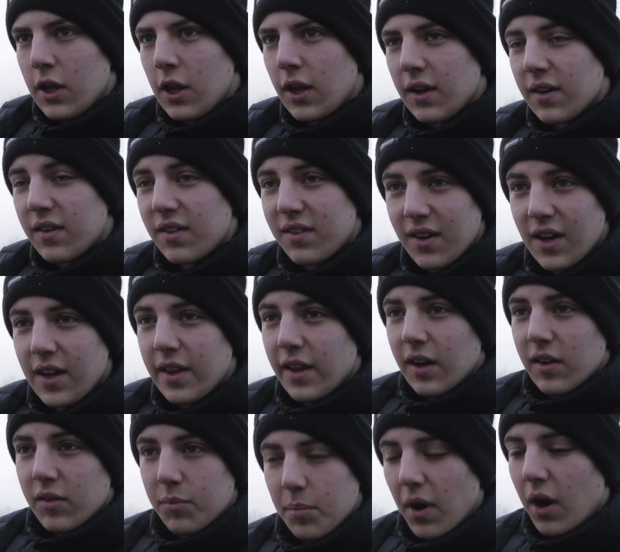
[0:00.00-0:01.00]
you can see
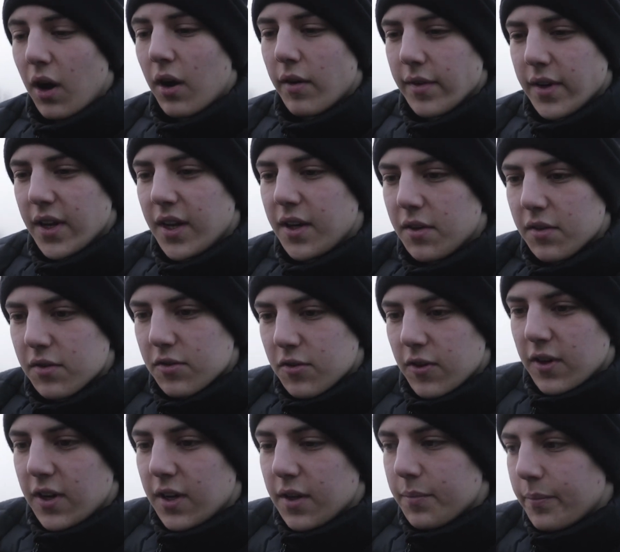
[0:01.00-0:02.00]
that it's part of an
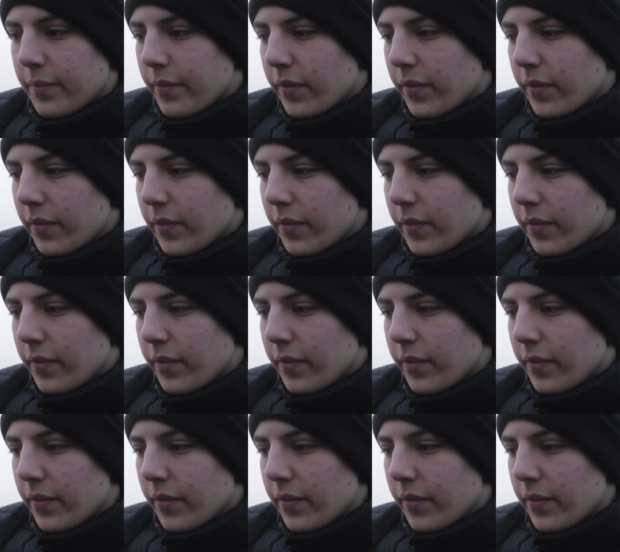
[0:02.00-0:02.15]
industry